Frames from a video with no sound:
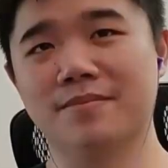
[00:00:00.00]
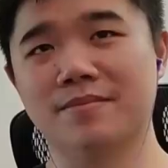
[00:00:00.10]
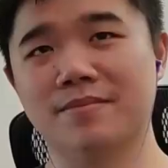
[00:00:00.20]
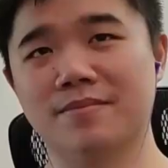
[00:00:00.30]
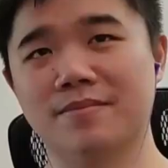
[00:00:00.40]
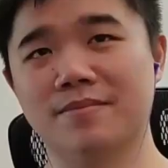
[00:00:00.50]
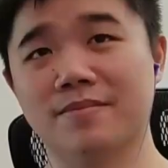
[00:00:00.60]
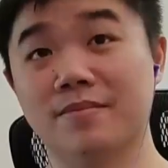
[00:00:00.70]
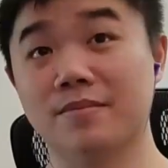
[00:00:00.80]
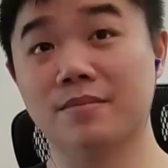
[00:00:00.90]
and I hate
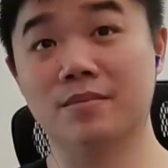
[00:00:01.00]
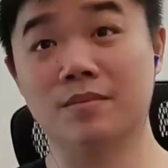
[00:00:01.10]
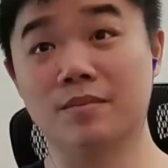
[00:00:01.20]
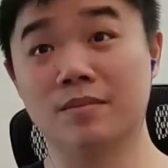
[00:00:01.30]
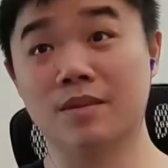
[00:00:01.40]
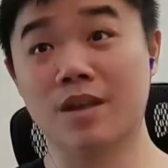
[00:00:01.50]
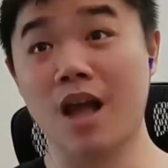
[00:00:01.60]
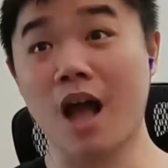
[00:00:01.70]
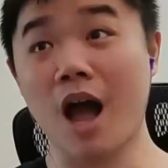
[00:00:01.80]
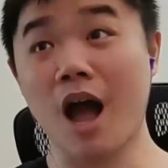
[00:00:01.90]
you! Bye
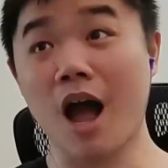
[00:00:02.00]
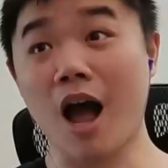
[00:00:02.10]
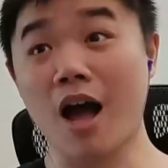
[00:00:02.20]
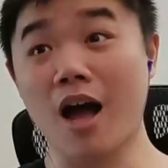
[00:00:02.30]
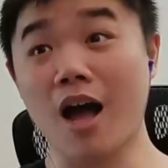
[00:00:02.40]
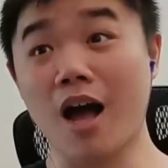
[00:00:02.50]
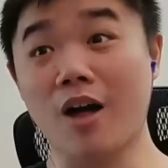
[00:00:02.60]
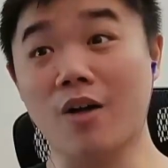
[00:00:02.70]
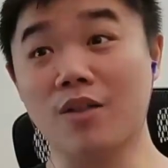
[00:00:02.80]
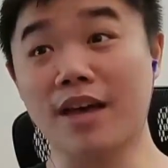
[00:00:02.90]
forever!
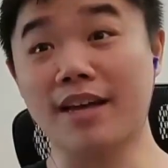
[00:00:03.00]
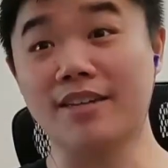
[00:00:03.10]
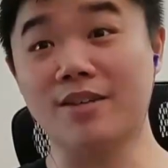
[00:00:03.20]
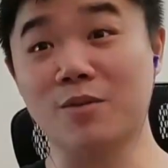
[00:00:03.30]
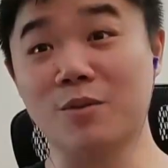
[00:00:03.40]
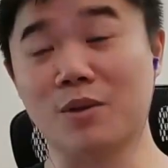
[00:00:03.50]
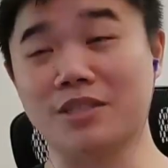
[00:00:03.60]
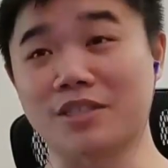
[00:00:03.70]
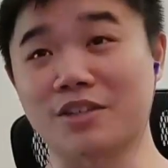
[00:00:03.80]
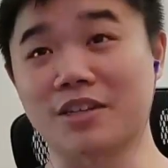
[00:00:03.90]
Well, that
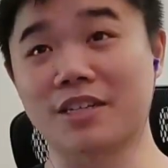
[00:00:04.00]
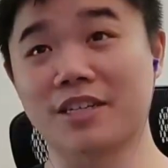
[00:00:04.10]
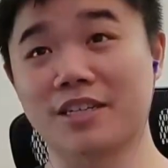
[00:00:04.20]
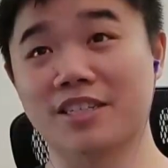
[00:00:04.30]
wasn't good.